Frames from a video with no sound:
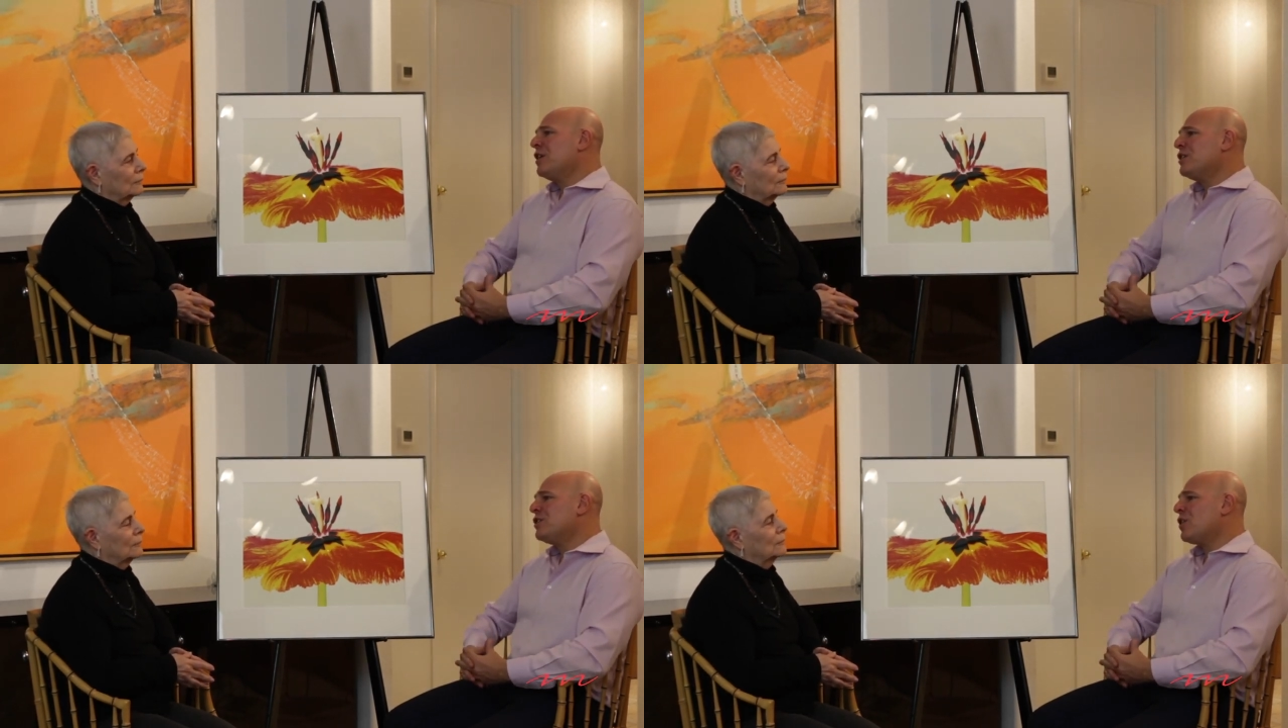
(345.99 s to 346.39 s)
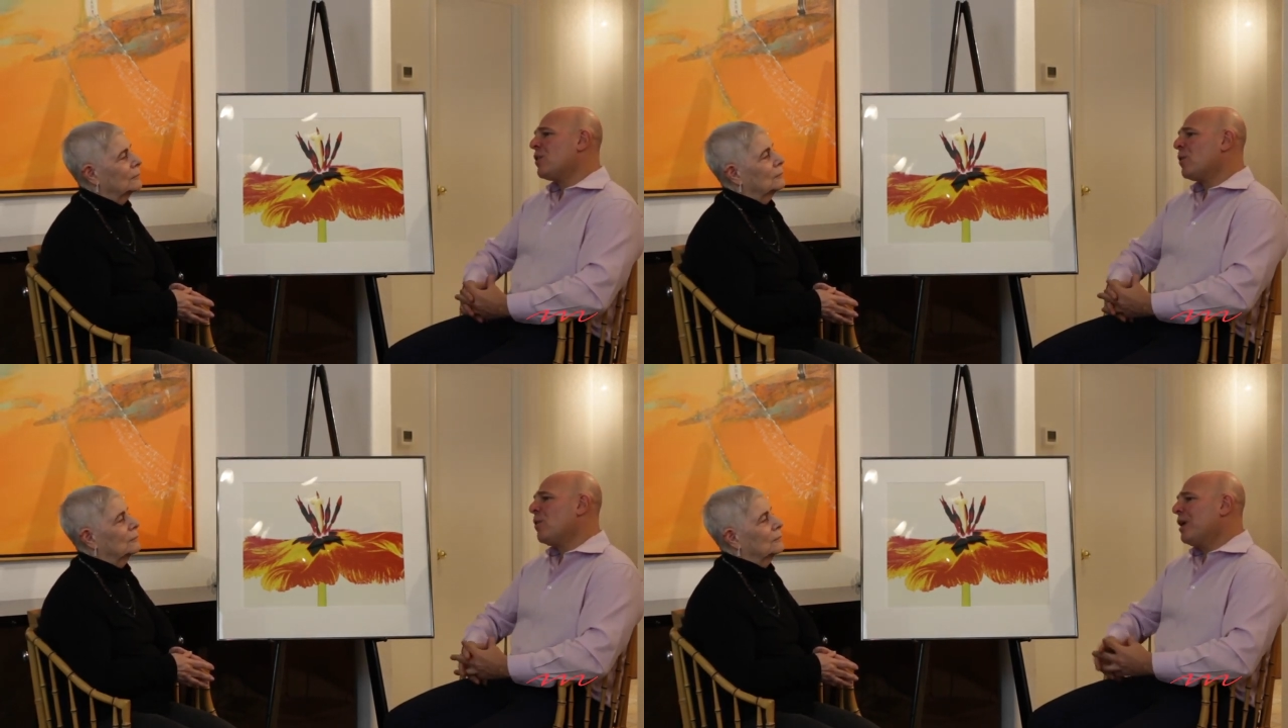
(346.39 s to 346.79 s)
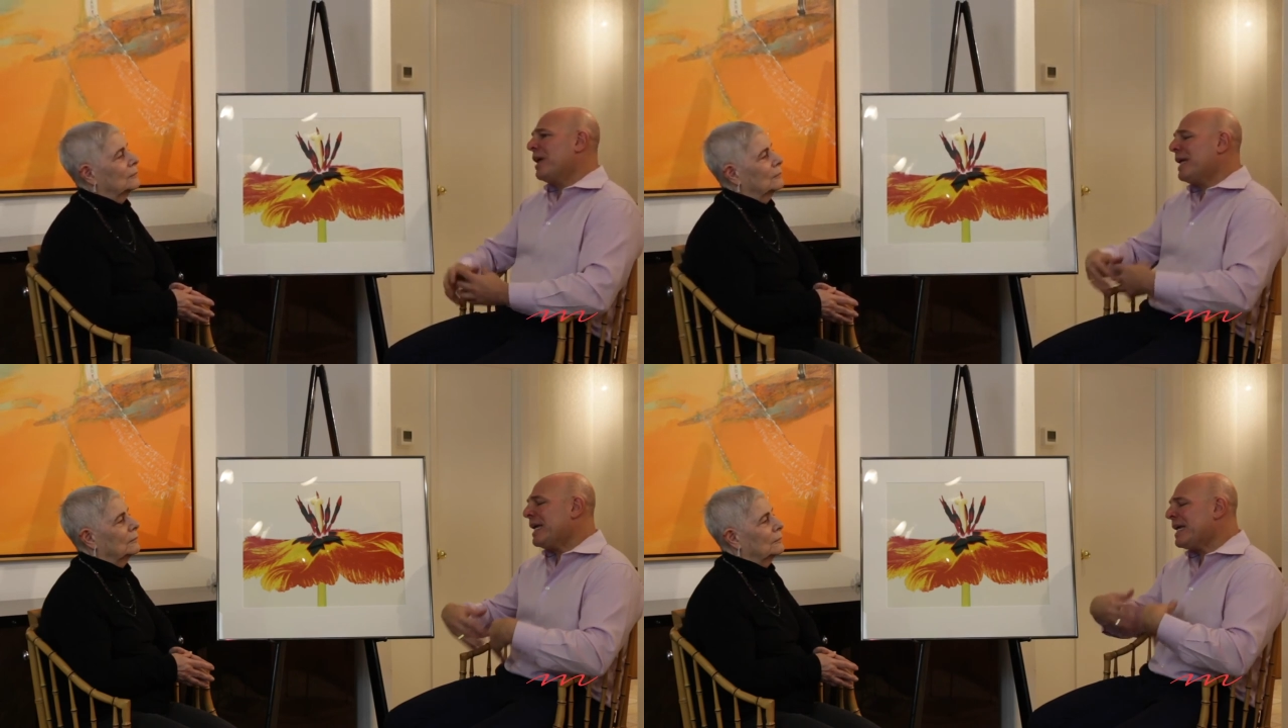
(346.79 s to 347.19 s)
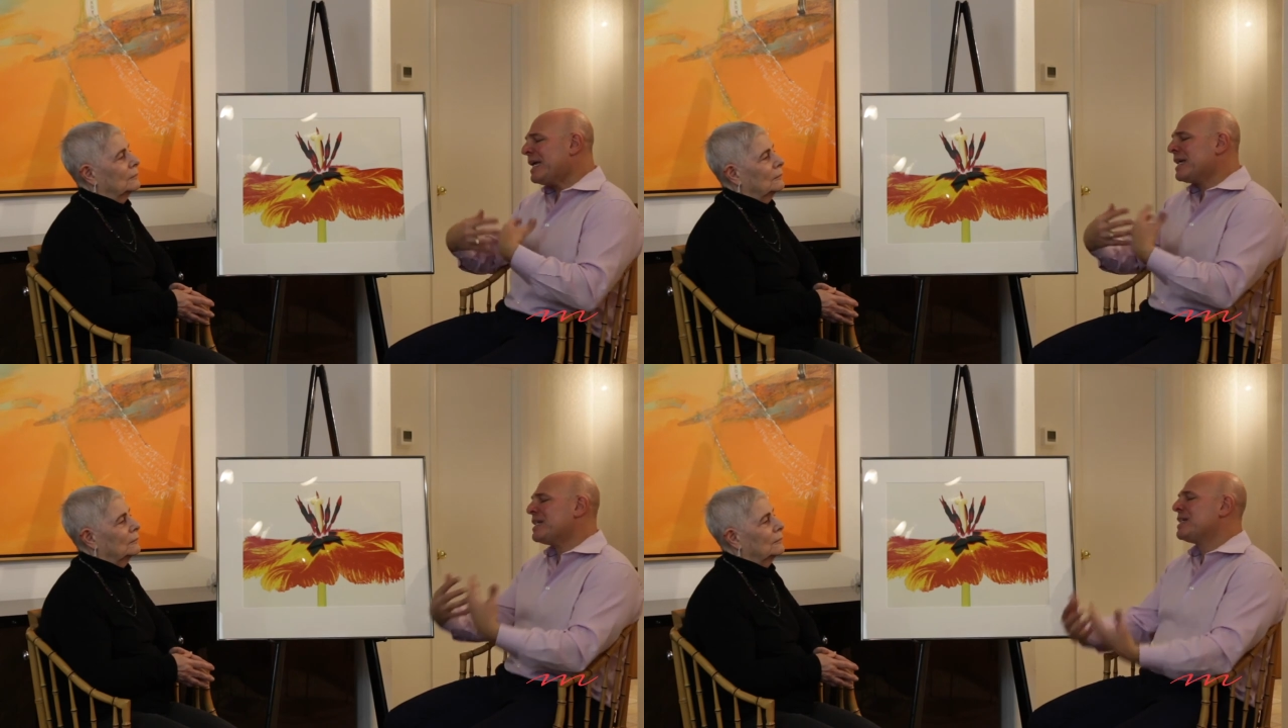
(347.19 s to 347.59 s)
So
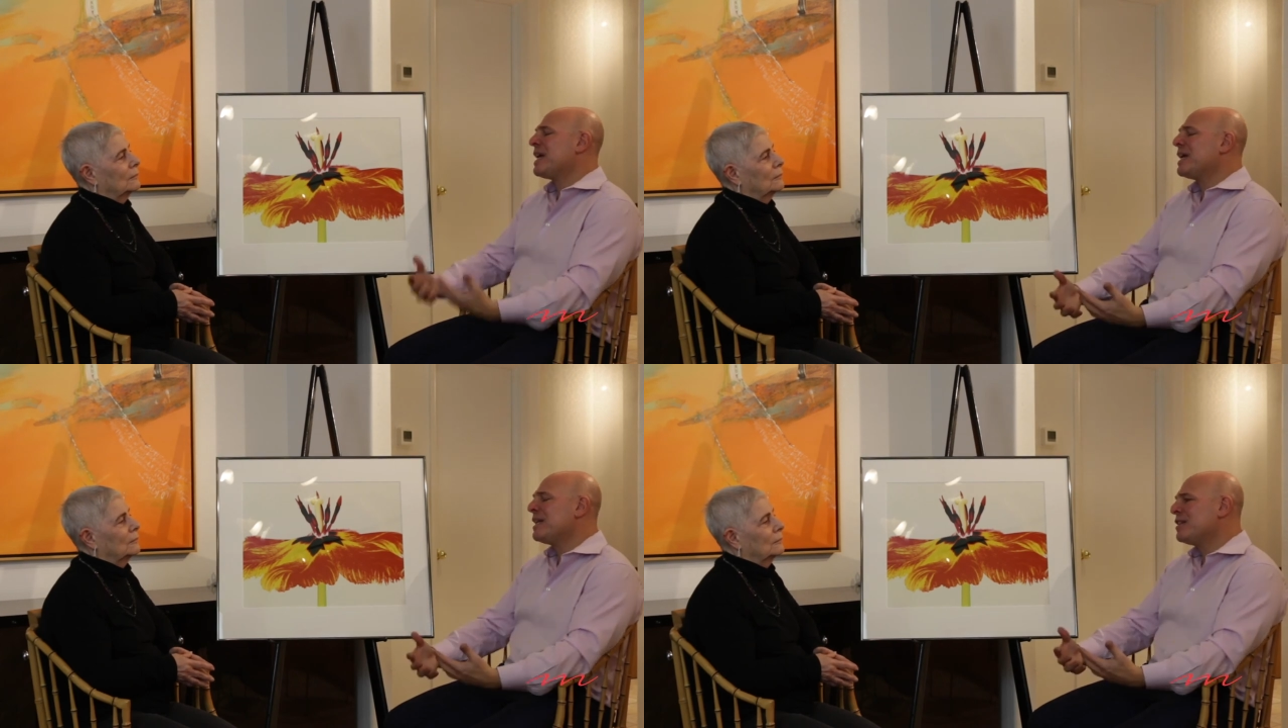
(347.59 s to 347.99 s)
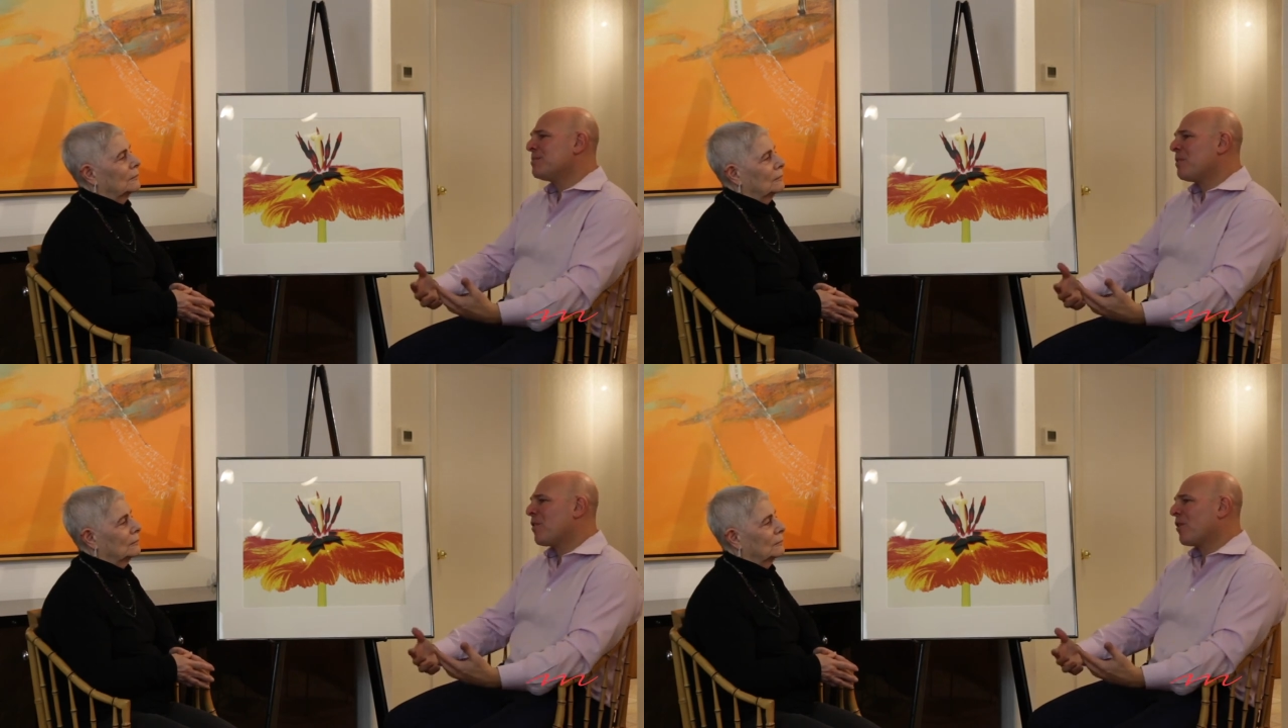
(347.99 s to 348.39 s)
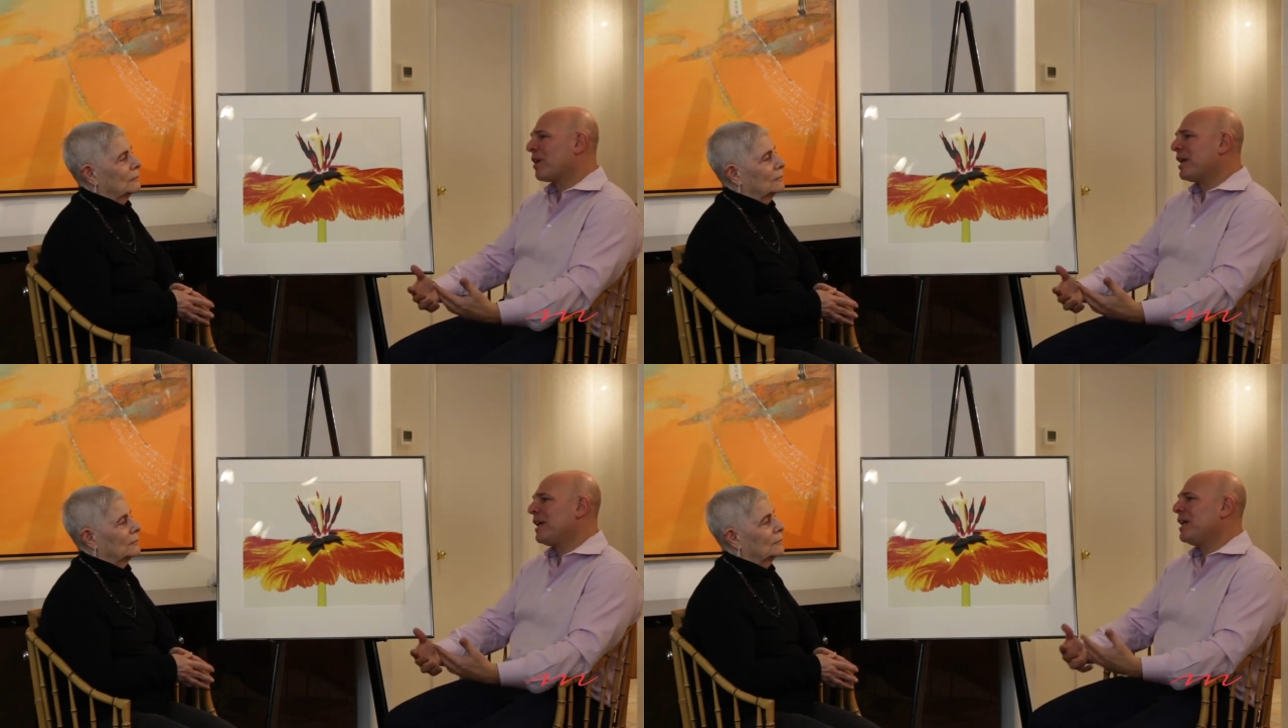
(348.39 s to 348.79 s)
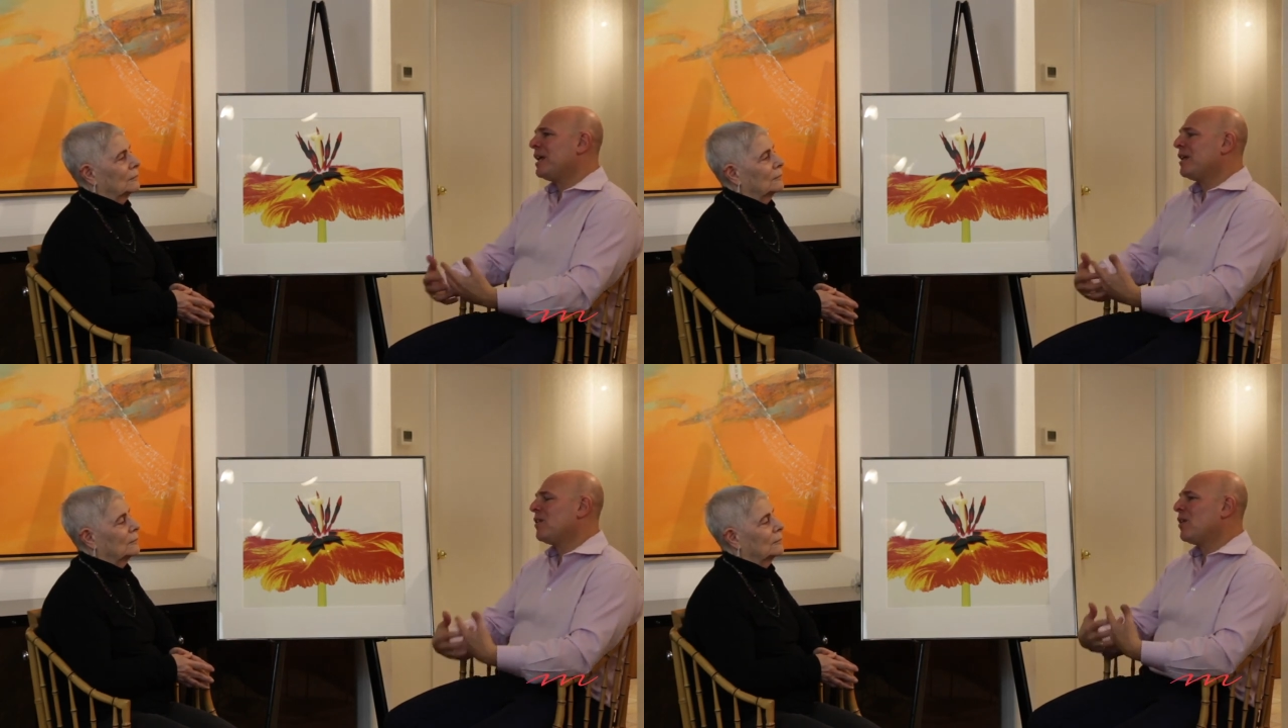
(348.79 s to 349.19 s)
he has set his mark
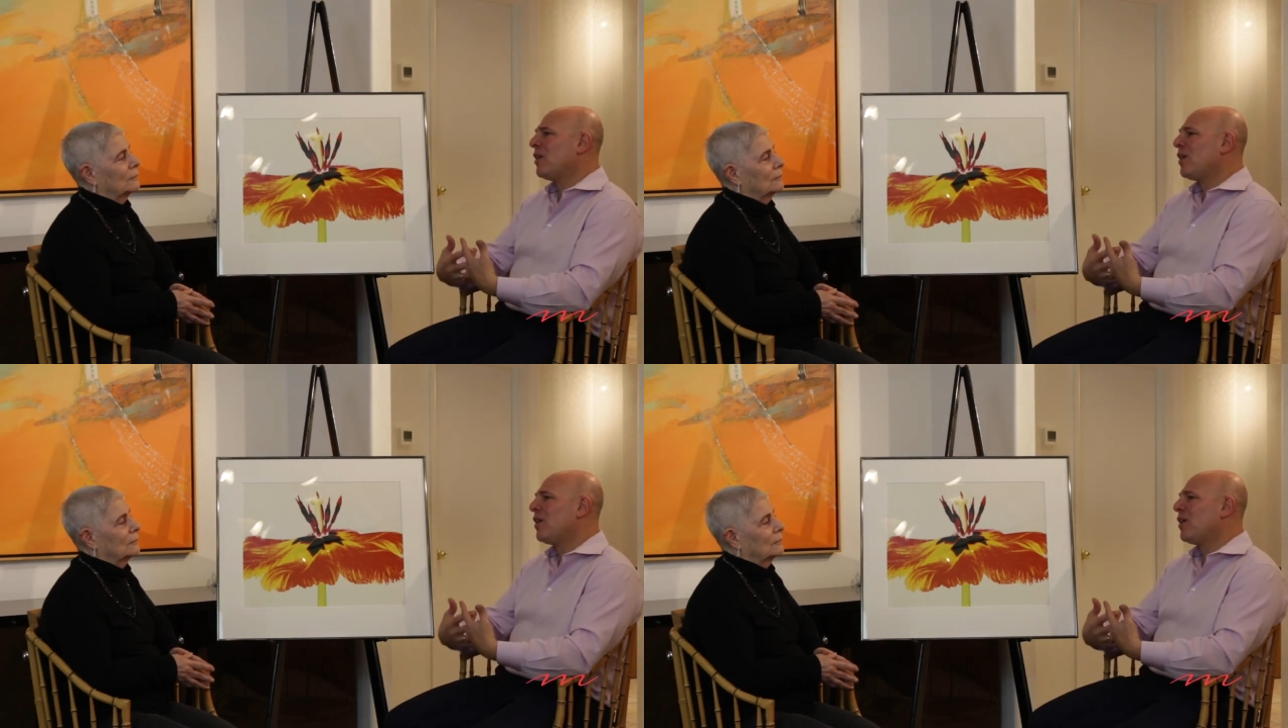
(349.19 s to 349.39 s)
in